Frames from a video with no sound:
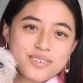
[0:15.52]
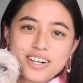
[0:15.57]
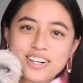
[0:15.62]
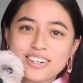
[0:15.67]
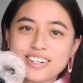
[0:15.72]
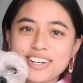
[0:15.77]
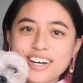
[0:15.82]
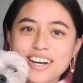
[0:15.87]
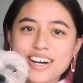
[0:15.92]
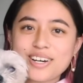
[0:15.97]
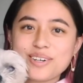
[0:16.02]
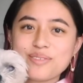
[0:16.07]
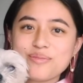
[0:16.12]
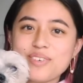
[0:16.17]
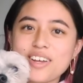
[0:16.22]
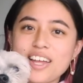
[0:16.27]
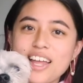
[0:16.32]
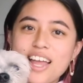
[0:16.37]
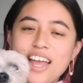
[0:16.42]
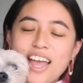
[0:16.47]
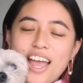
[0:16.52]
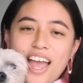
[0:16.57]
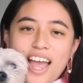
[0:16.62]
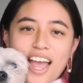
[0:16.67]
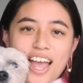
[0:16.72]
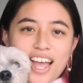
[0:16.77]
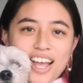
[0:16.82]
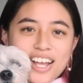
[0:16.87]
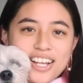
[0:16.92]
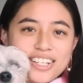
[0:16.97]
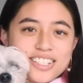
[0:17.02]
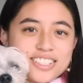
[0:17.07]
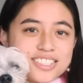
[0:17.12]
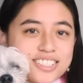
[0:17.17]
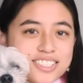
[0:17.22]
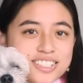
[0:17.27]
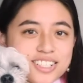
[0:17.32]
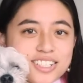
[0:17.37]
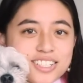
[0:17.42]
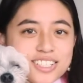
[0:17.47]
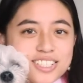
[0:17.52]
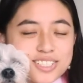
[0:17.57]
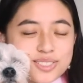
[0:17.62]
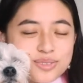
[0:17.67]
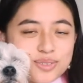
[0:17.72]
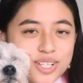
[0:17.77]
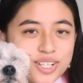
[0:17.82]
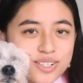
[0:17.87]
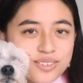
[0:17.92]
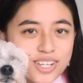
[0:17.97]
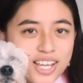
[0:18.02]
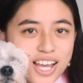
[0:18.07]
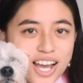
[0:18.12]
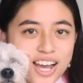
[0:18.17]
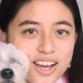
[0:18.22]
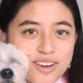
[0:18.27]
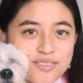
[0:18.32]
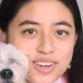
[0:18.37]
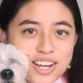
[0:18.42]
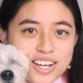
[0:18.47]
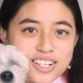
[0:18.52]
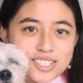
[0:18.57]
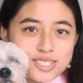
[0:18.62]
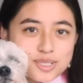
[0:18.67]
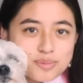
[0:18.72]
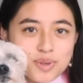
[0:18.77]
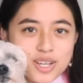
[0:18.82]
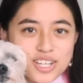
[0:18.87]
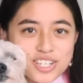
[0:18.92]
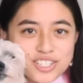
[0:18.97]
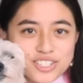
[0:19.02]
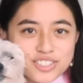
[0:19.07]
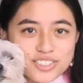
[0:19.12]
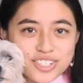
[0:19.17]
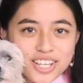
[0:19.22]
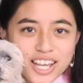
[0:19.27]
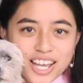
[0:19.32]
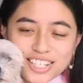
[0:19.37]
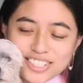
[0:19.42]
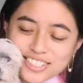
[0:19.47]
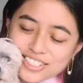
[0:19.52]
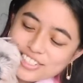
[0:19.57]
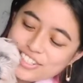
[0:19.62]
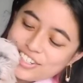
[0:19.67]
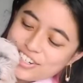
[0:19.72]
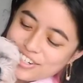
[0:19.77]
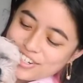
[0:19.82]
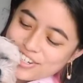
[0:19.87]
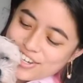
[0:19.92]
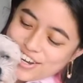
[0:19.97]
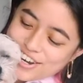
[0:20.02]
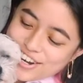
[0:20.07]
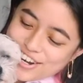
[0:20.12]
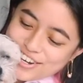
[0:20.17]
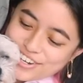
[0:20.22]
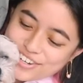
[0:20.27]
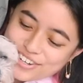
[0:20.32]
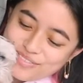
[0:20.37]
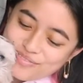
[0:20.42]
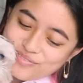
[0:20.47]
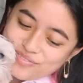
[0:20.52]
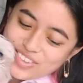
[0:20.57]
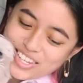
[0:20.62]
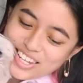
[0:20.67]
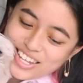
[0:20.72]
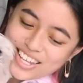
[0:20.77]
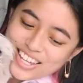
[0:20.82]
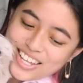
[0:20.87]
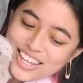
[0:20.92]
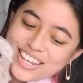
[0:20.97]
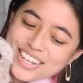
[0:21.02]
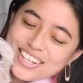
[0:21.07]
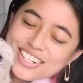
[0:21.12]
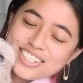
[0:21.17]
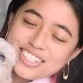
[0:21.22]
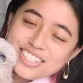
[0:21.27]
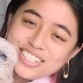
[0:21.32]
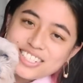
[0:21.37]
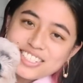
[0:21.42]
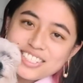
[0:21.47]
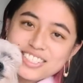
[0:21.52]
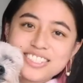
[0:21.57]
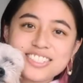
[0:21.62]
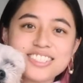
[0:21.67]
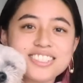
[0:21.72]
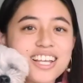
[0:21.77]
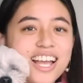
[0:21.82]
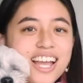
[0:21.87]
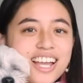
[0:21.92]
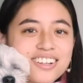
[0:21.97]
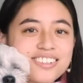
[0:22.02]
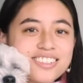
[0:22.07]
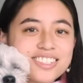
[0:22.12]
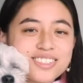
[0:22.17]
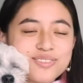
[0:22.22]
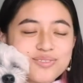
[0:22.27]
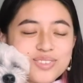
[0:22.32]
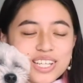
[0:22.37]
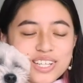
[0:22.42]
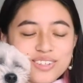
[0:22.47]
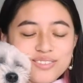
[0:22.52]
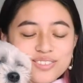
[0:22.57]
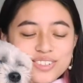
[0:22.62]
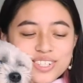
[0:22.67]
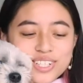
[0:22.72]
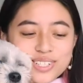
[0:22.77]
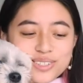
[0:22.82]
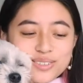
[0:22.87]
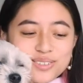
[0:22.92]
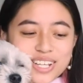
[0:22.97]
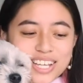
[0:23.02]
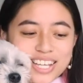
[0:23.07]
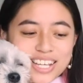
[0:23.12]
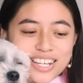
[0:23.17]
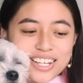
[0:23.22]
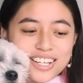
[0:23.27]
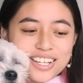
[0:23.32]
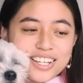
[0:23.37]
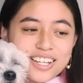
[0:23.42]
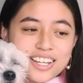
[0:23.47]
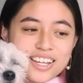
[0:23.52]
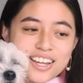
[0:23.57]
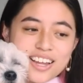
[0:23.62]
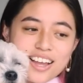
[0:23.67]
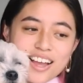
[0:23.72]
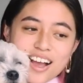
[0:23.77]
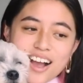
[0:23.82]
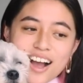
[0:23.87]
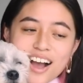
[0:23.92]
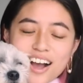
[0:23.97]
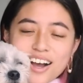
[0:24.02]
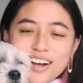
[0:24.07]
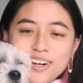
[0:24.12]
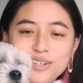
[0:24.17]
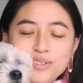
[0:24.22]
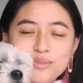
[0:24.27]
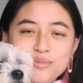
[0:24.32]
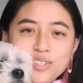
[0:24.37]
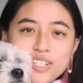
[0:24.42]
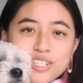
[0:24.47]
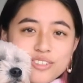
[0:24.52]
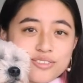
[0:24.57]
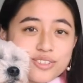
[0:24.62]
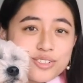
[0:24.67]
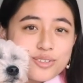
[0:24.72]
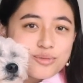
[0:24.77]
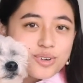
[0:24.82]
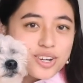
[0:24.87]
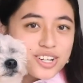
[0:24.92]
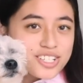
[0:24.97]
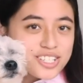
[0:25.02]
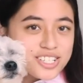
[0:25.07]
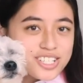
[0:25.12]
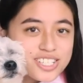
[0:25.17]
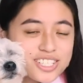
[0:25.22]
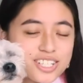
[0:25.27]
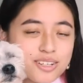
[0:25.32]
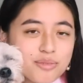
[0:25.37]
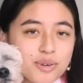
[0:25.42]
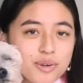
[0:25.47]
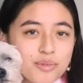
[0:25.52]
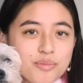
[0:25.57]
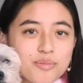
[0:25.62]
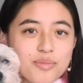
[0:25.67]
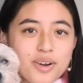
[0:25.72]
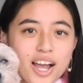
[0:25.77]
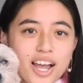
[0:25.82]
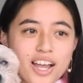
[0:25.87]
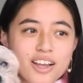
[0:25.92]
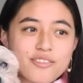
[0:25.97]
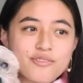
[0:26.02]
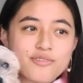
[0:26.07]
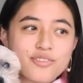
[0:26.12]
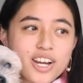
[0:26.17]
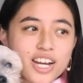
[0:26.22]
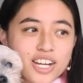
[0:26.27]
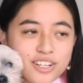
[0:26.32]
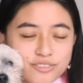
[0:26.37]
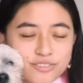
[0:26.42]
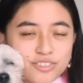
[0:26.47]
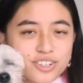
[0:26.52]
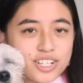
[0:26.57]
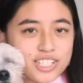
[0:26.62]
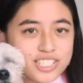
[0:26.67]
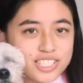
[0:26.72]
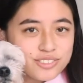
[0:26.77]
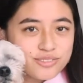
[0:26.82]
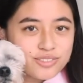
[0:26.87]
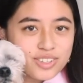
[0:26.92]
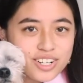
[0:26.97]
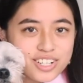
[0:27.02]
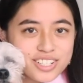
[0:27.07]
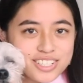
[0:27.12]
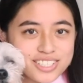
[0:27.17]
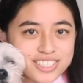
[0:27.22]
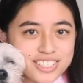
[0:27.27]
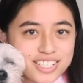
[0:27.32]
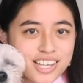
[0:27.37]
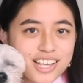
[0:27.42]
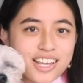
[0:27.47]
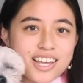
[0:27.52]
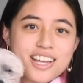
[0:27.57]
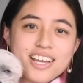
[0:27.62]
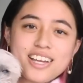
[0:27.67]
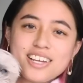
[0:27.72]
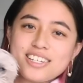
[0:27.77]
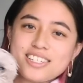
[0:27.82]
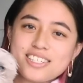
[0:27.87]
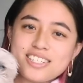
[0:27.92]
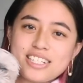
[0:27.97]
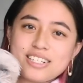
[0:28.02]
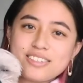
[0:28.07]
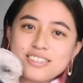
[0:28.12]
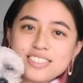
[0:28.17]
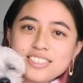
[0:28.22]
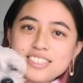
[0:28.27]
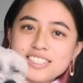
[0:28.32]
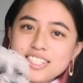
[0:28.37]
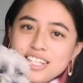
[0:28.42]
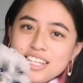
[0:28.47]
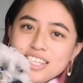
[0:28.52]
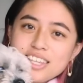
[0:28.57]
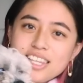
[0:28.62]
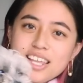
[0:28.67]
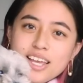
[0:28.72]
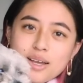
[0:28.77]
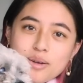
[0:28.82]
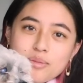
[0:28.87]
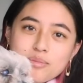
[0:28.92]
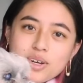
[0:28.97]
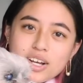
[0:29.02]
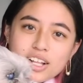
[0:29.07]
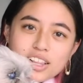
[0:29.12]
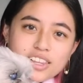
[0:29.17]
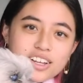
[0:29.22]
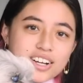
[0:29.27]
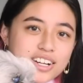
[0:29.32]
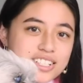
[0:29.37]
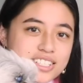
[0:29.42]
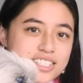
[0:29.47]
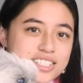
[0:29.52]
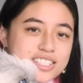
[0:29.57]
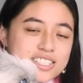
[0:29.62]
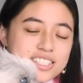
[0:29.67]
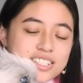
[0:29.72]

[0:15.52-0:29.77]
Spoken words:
welcome. And this week we have our special guest, Coco. She's staying with me for a week. If you watched some of my very first vlogs, she was in them a lot.